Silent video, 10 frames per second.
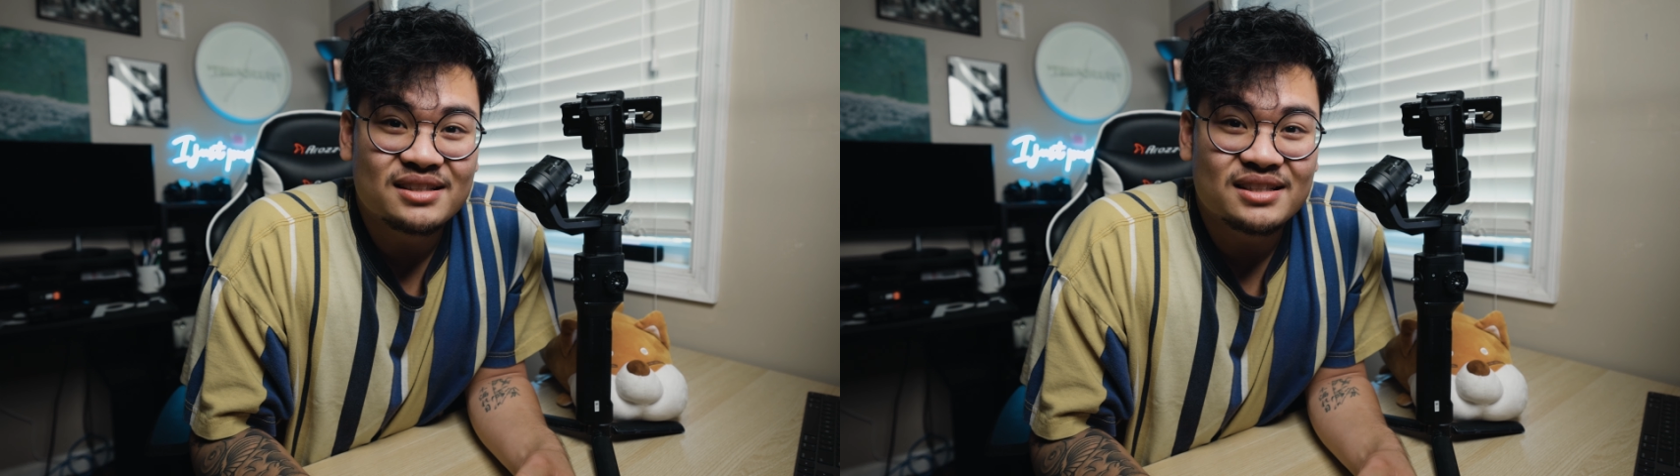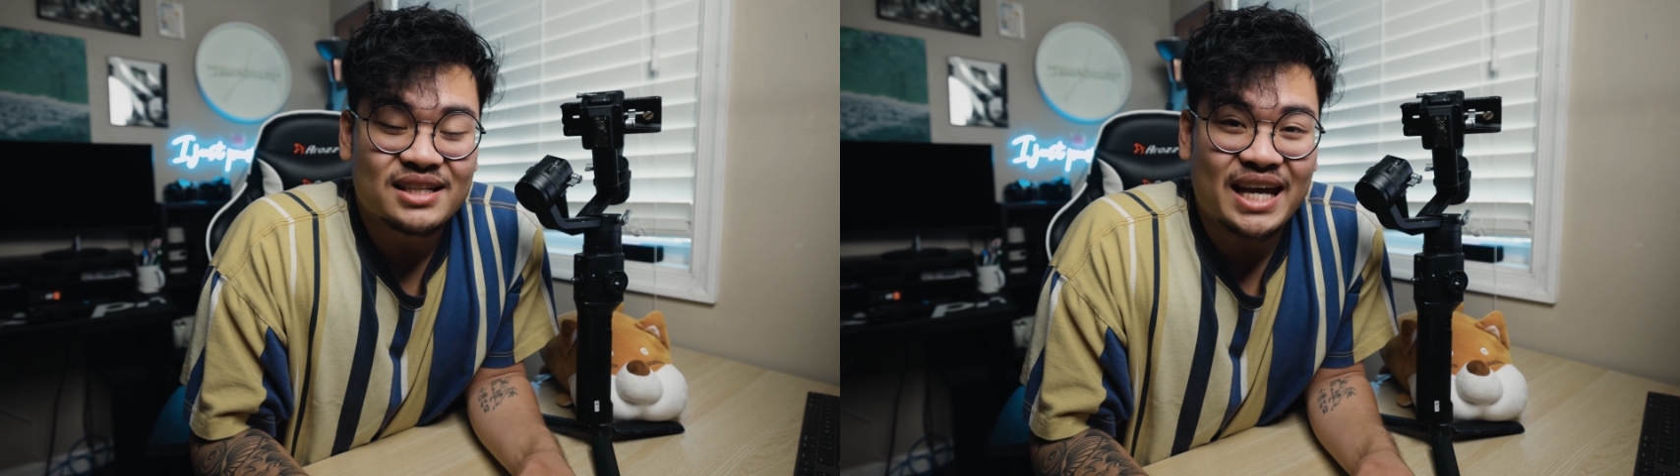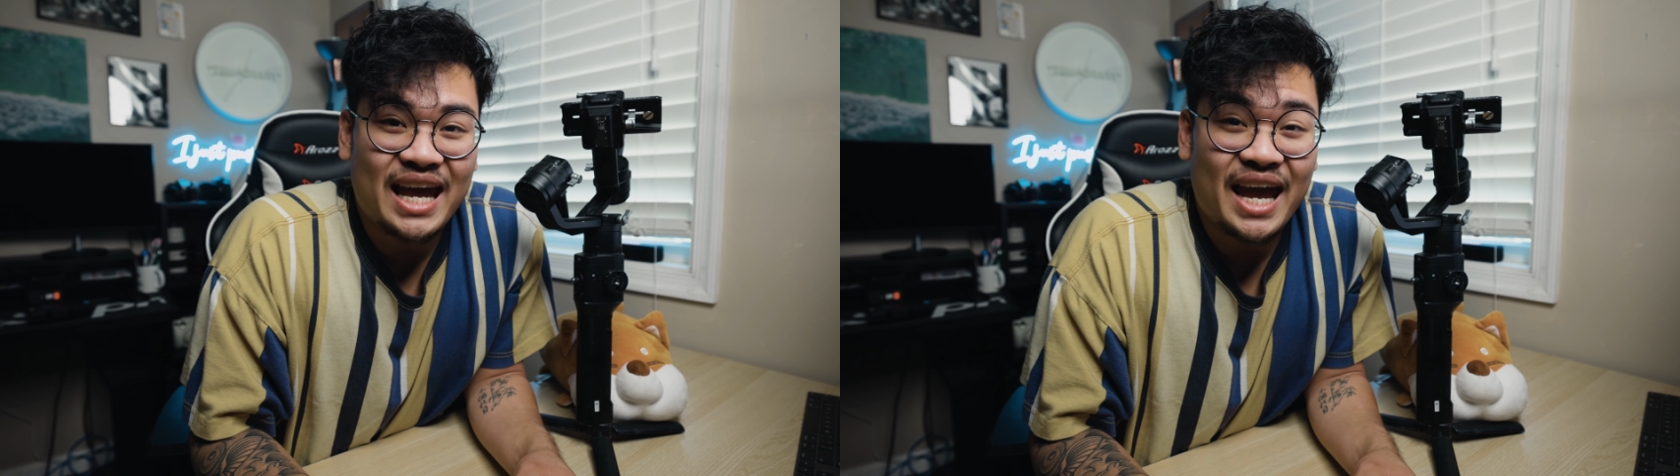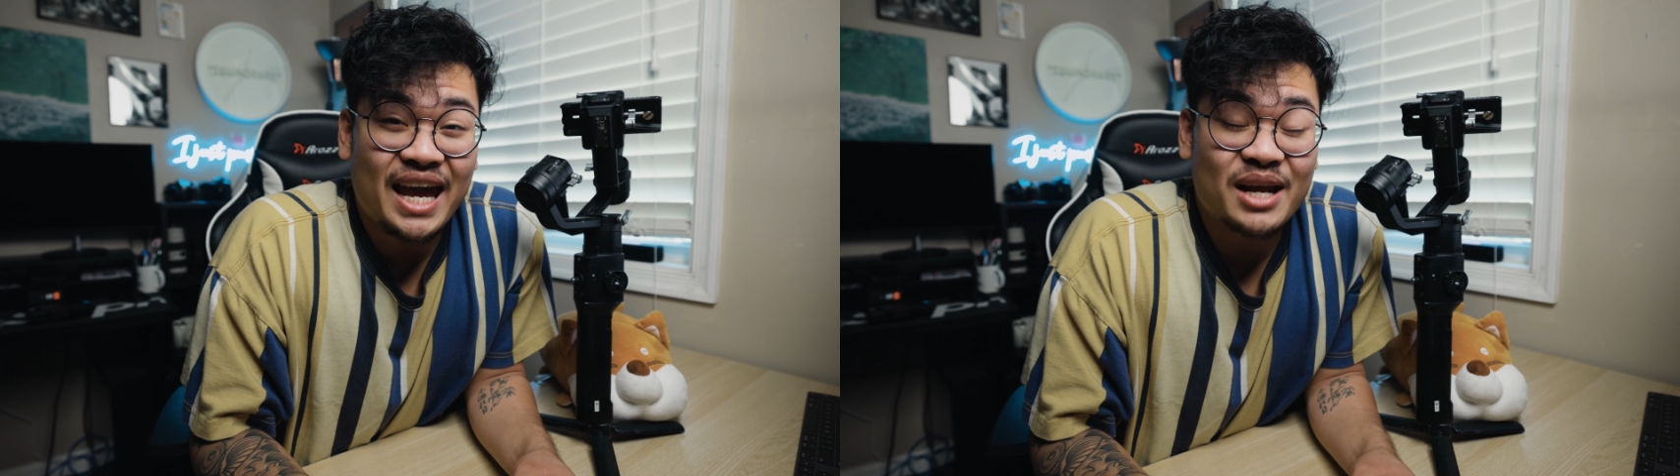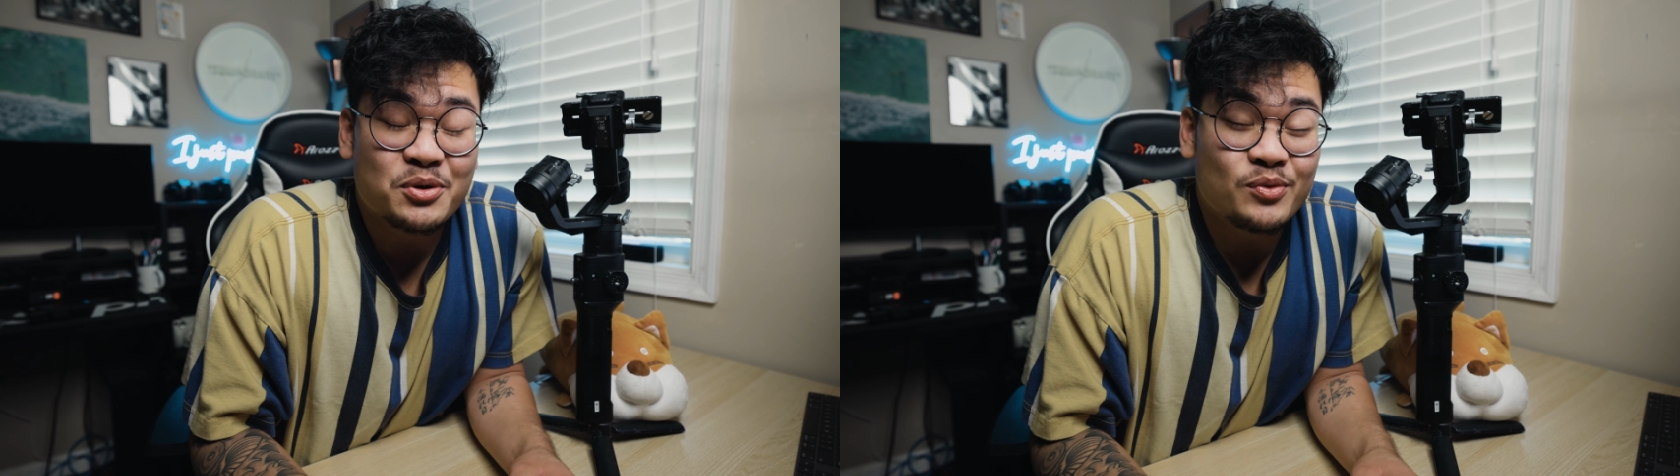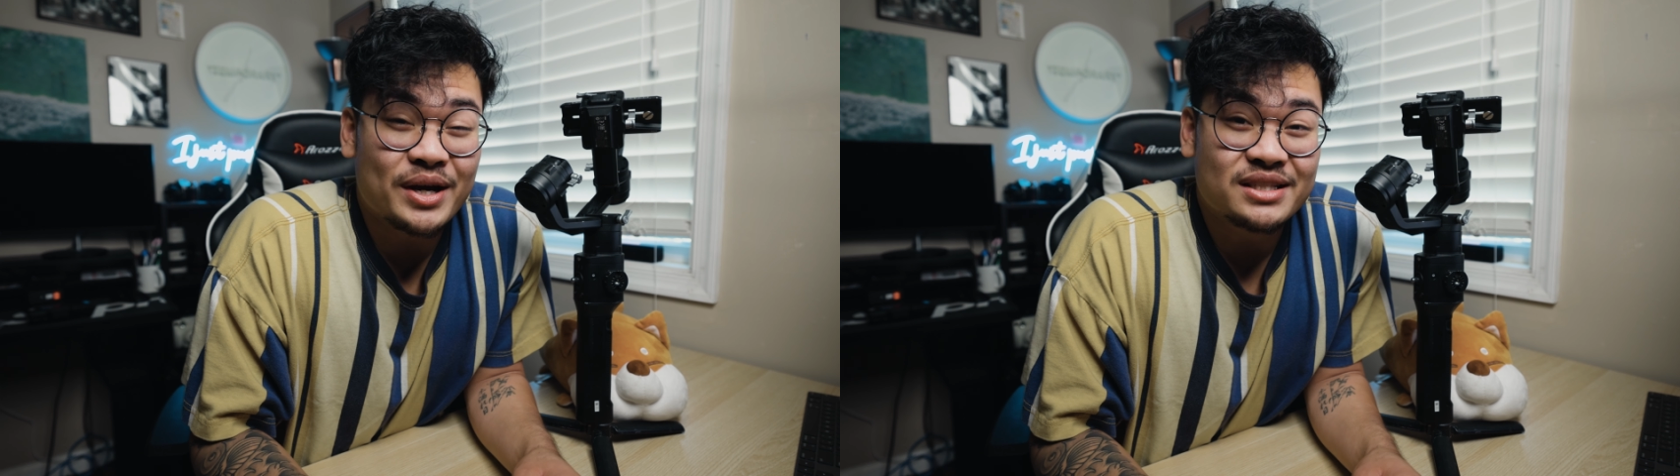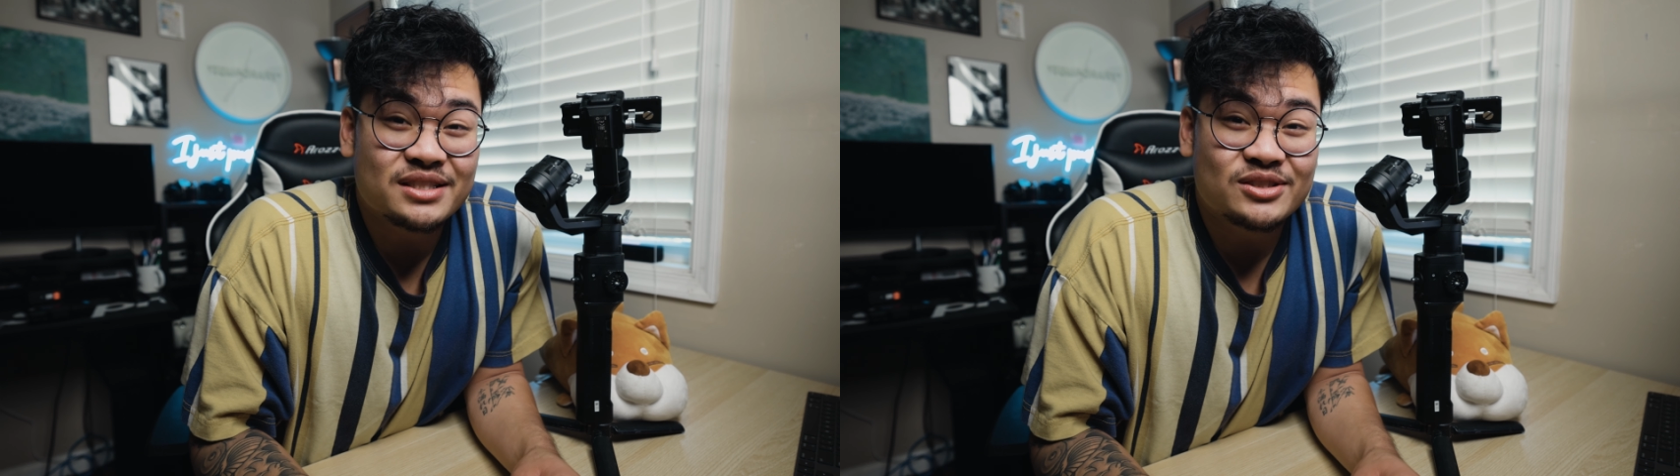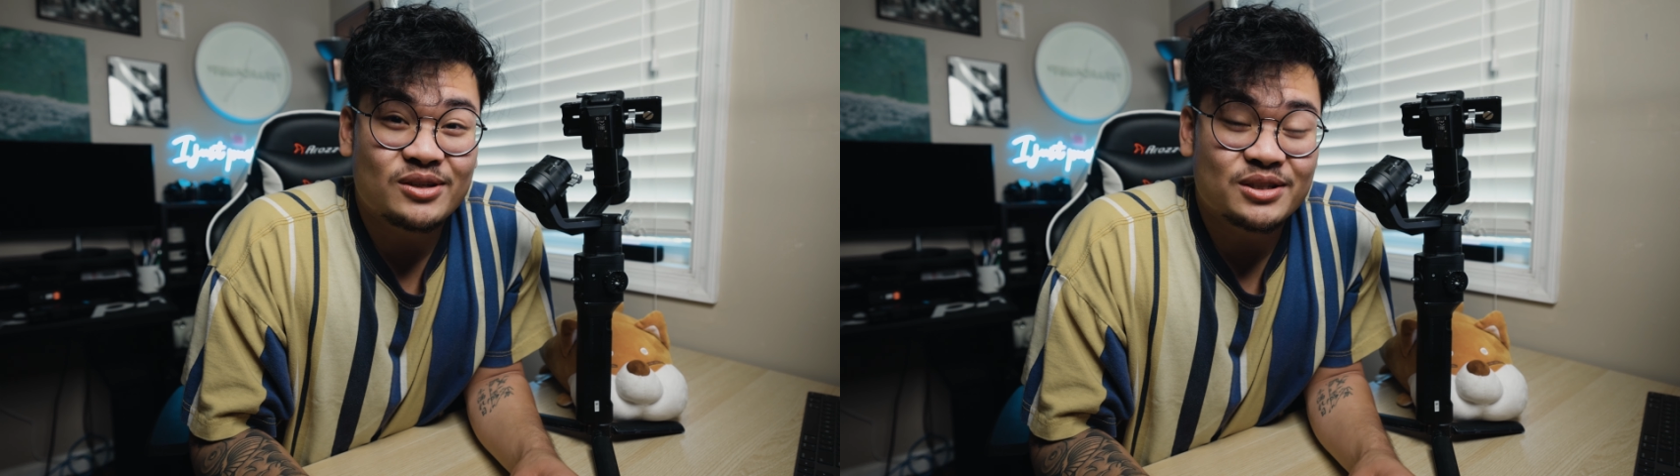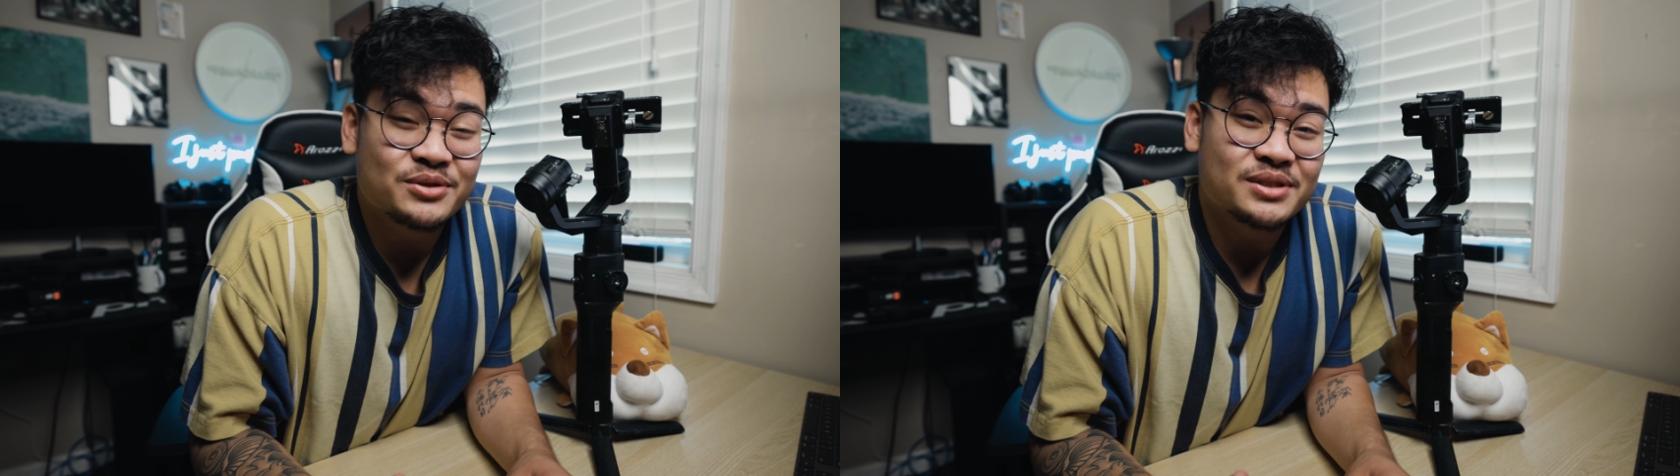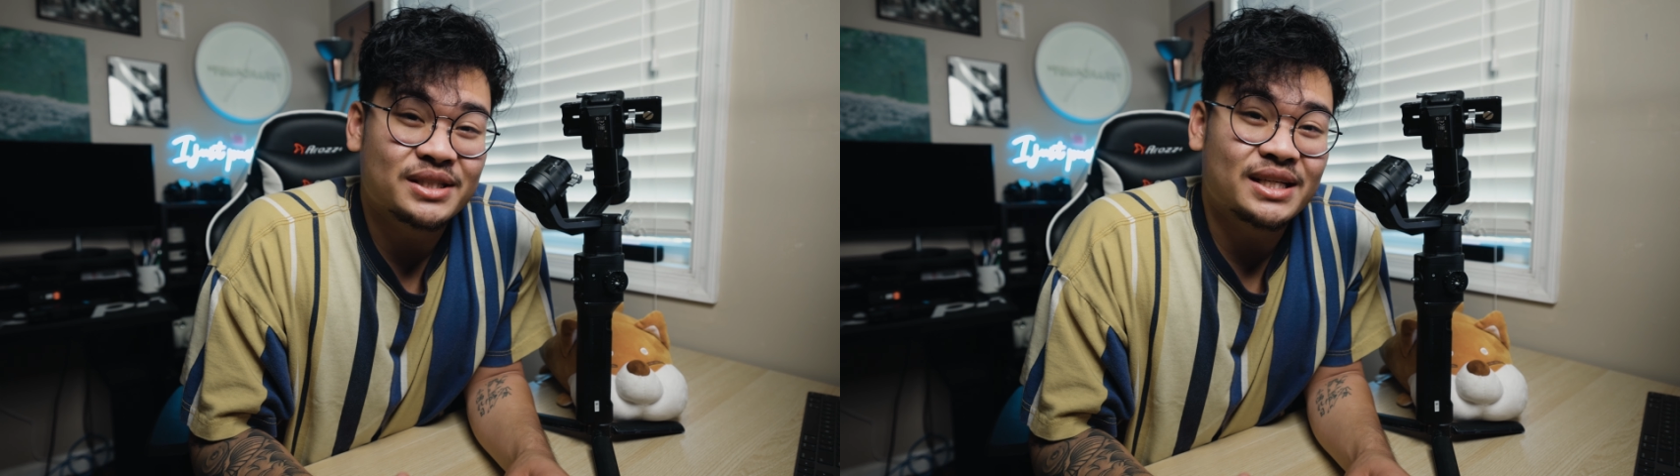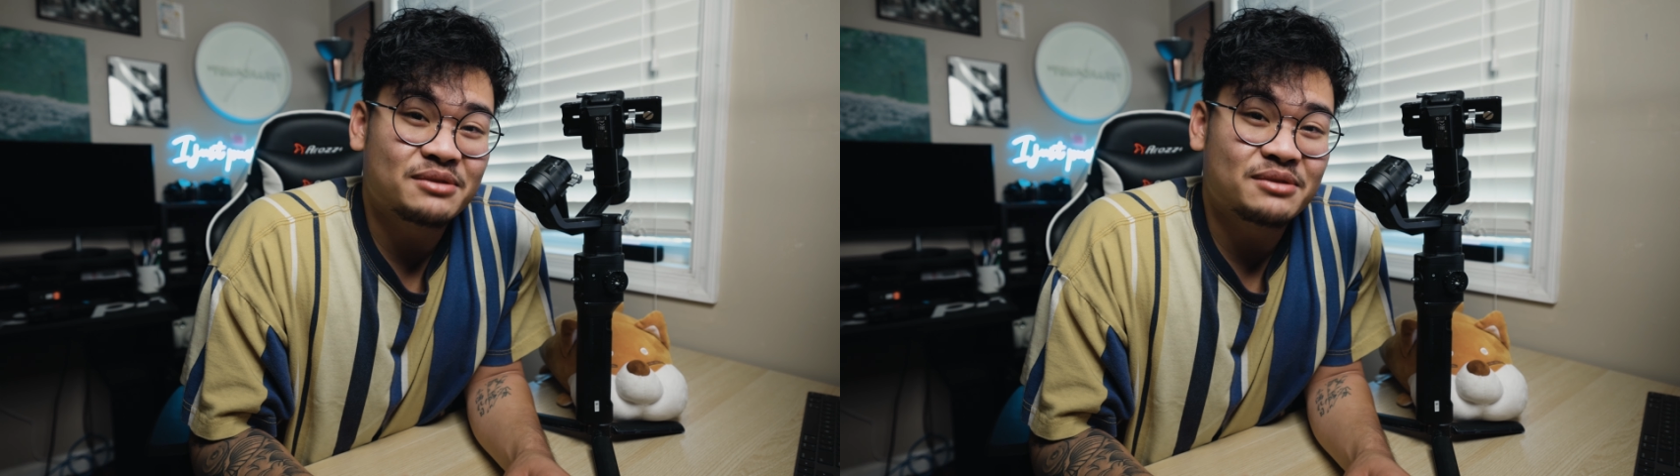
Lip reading: And I can't wait to start using it.